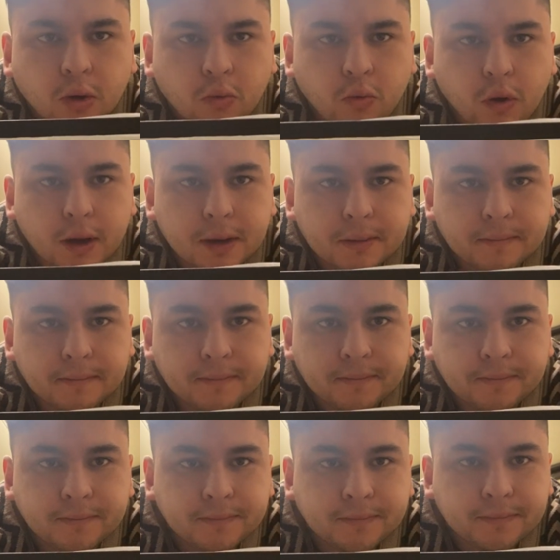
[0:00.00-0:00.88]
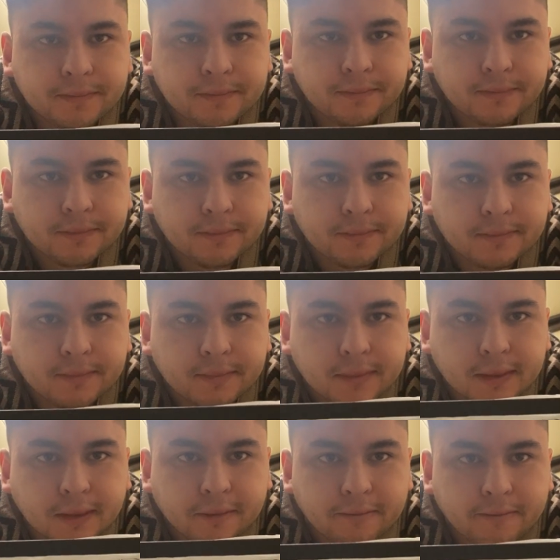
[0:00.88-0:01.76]
1,
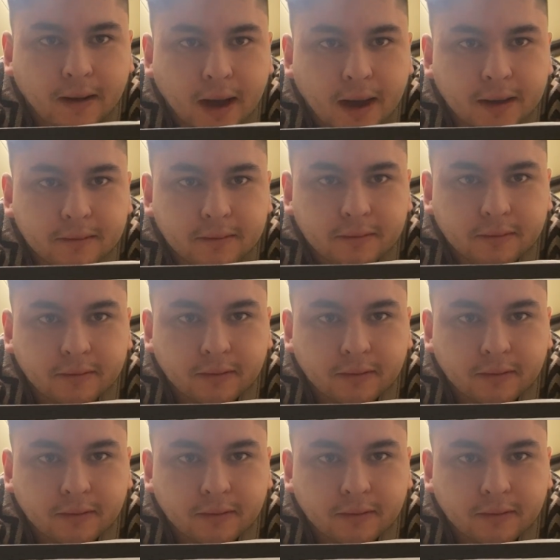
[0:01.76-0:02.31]
the 5,